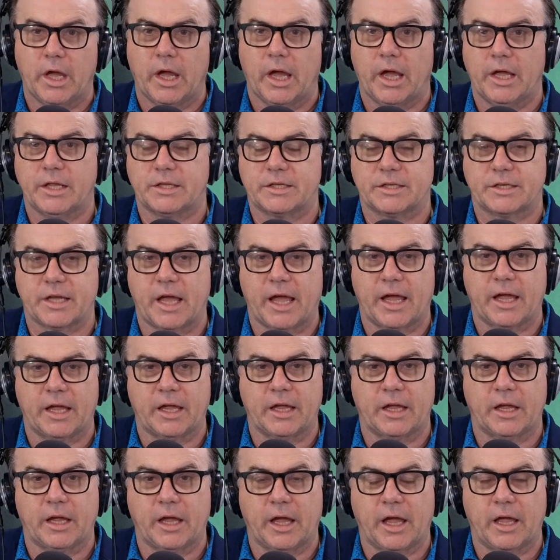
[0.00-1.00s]
It's
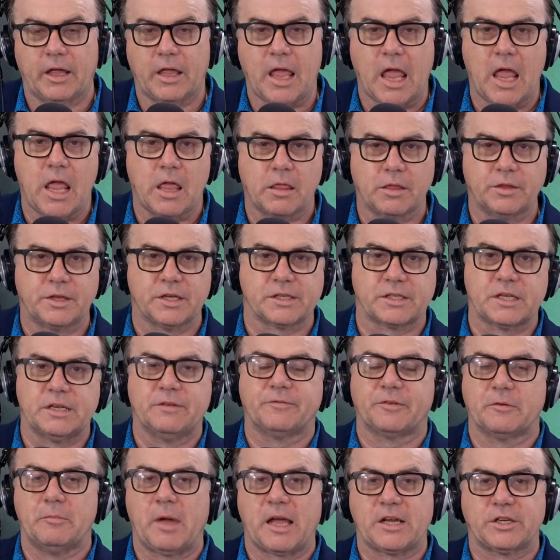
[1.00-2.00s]
saying
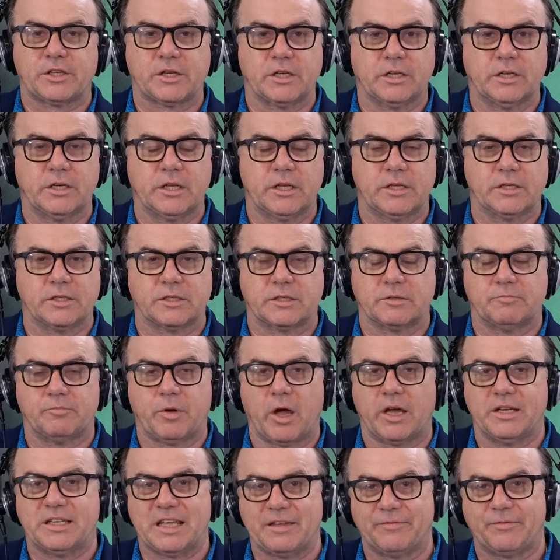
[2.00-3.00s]
disinformation is,
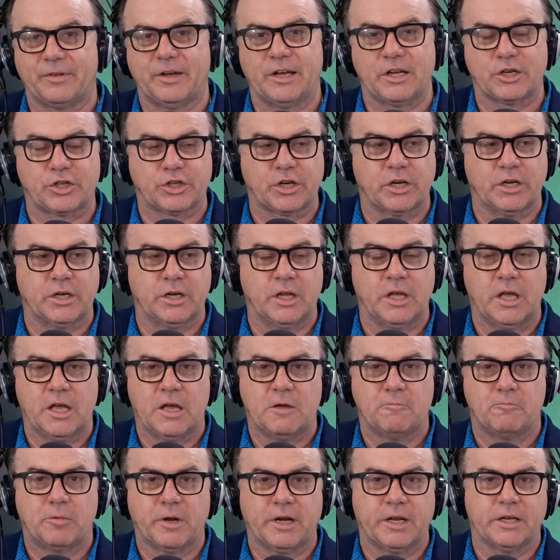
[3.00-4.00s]
by definition,
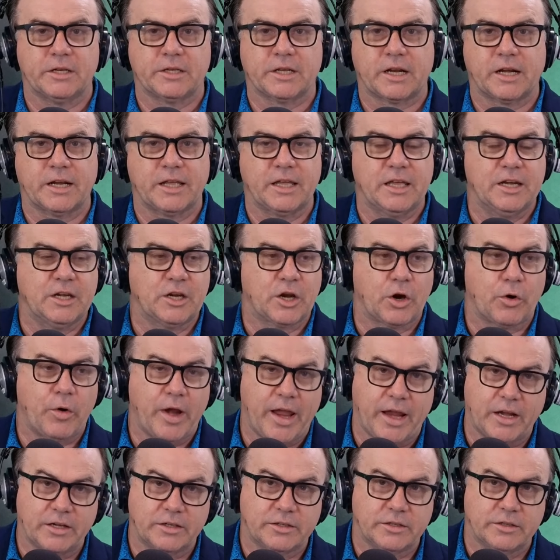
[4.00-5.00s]
politically
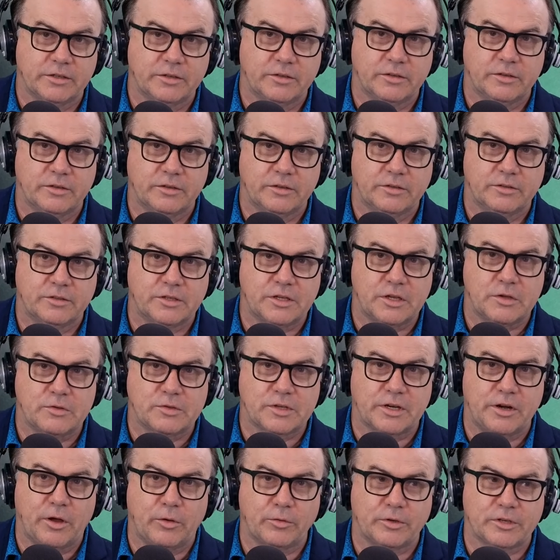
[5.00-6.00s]
incorrect, to use
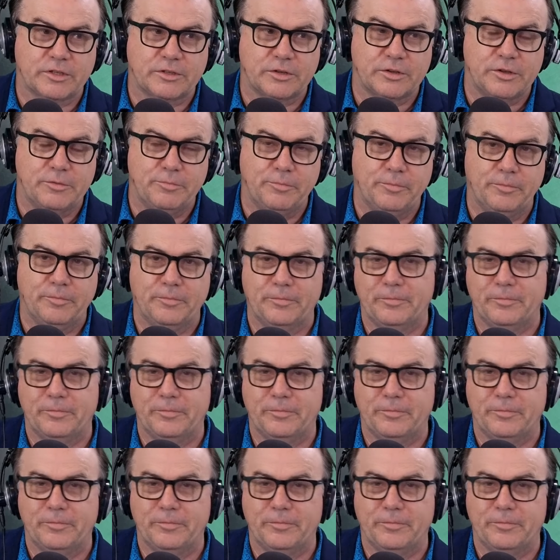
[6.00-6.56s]
an older term.